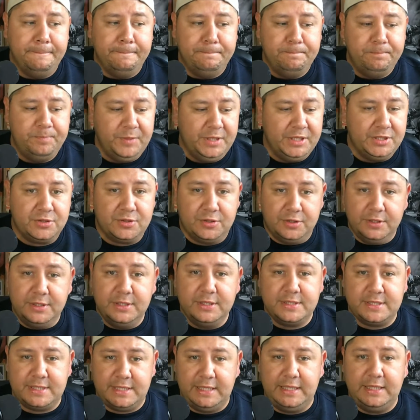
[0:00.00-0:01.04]
It's good to
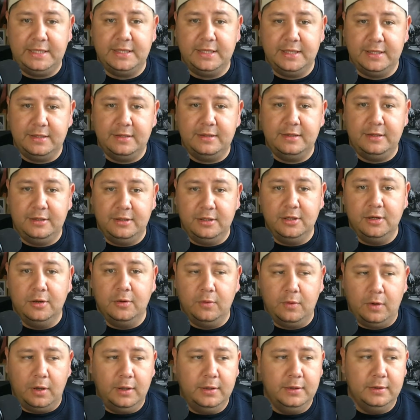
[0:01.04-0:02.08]
see that,
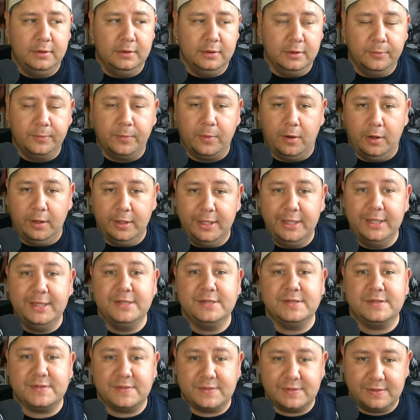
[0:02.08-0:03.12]
LeBron
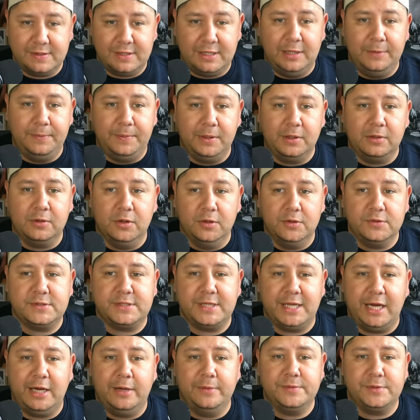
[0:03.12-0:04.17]
is keeping close
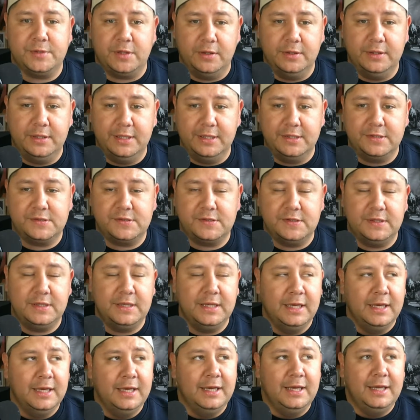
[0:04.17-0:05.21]
tabs on this, and
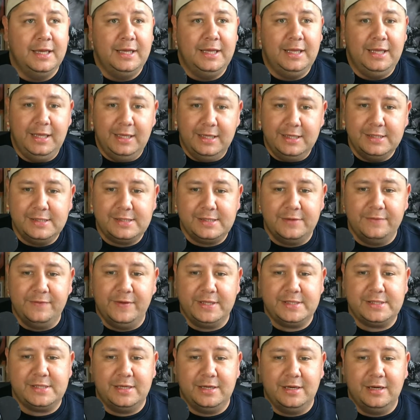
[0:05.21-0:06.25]
he is
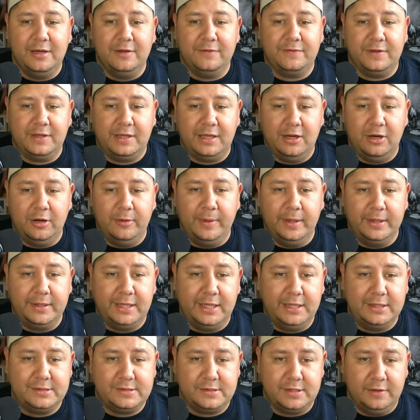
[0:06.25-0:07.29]
invested enough to care about
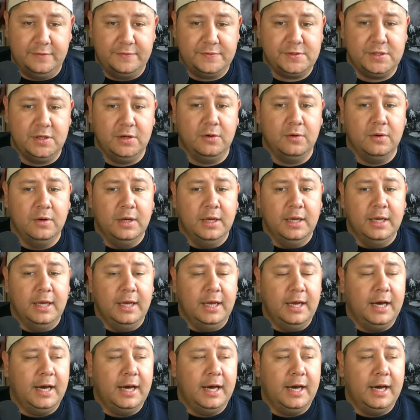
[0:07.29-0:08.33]
that stuff. So
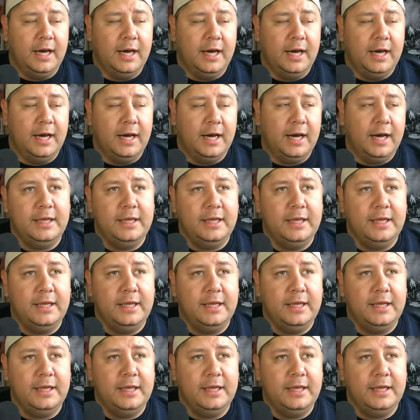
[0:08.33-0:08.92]
I